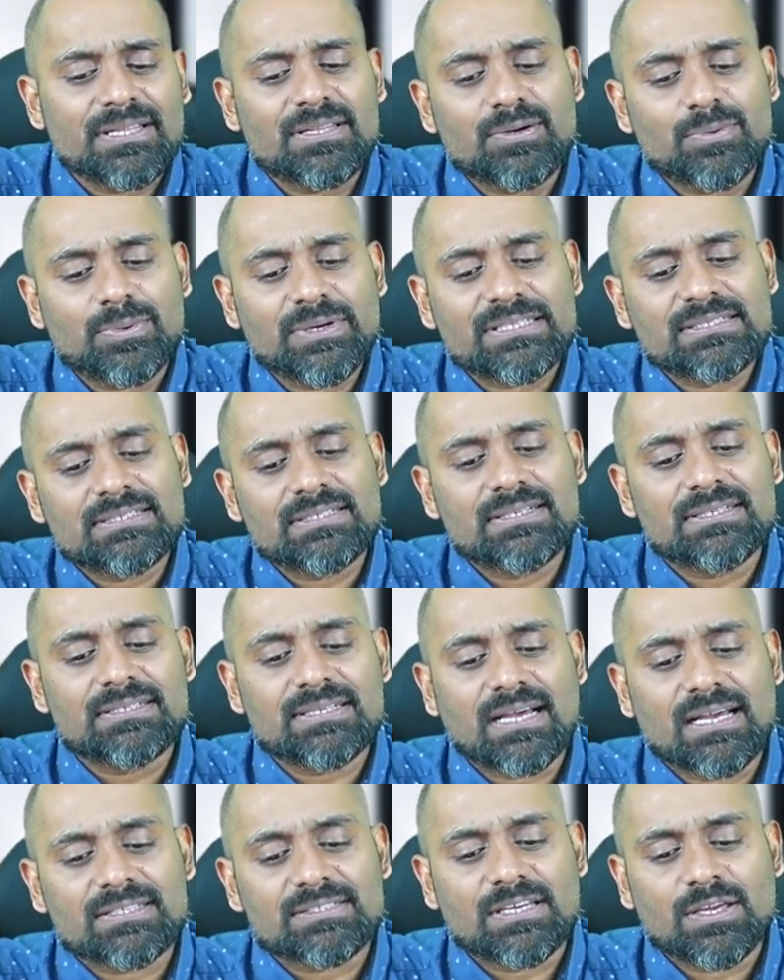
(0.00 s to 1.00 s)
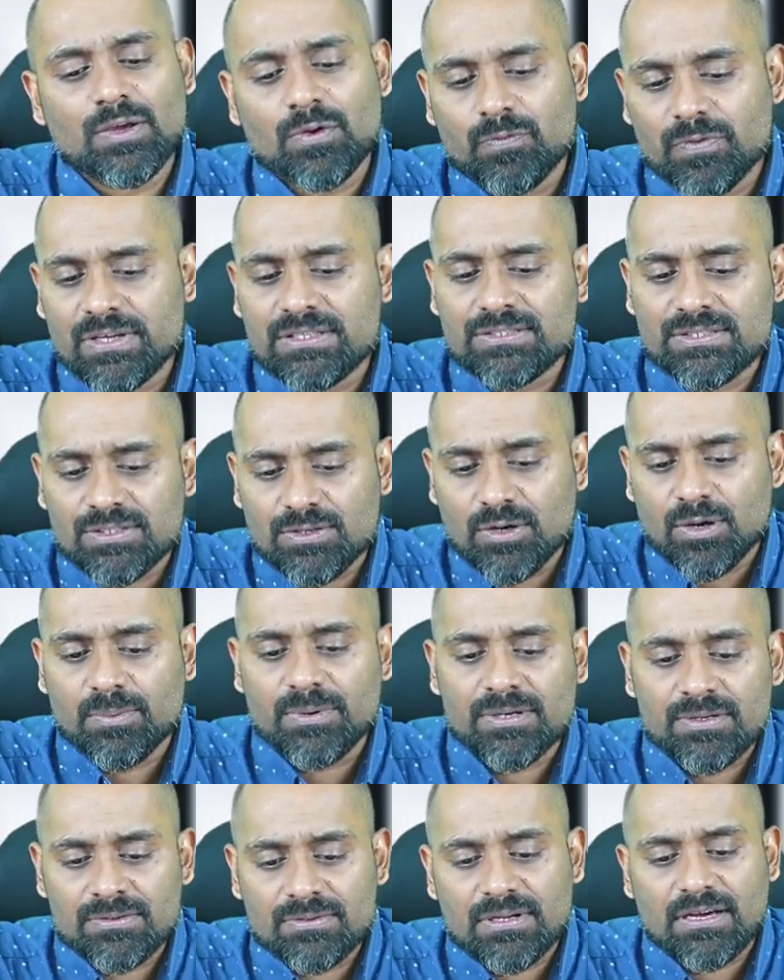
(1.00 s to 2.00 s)
the question is asking you, Vincey
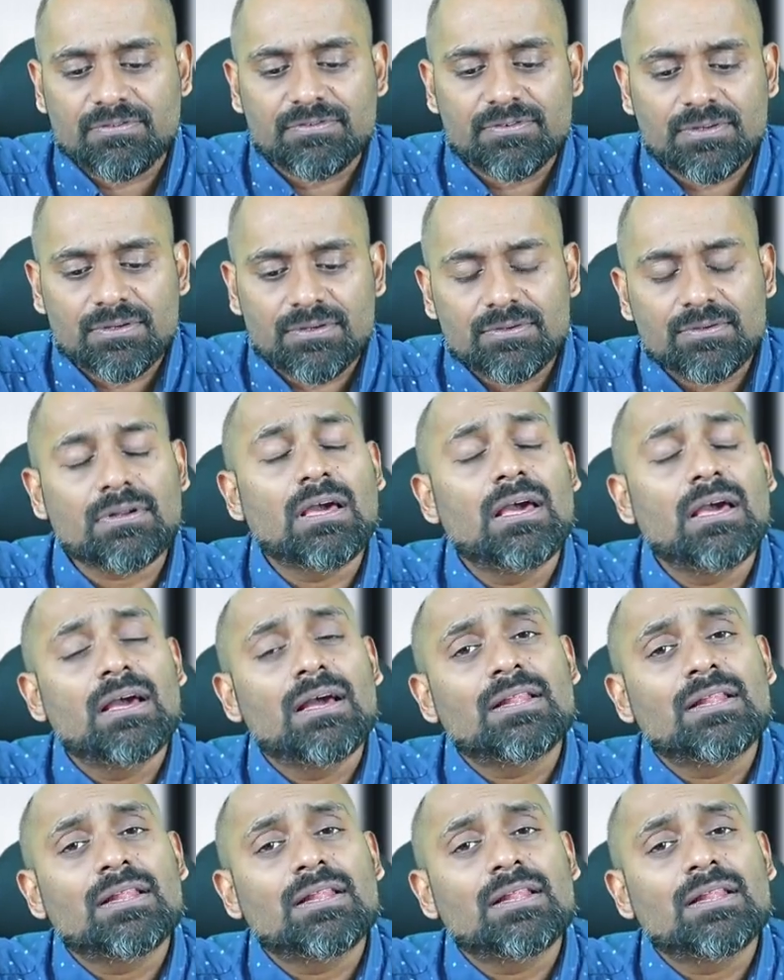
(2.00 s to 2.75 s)
Robin, good afternoon.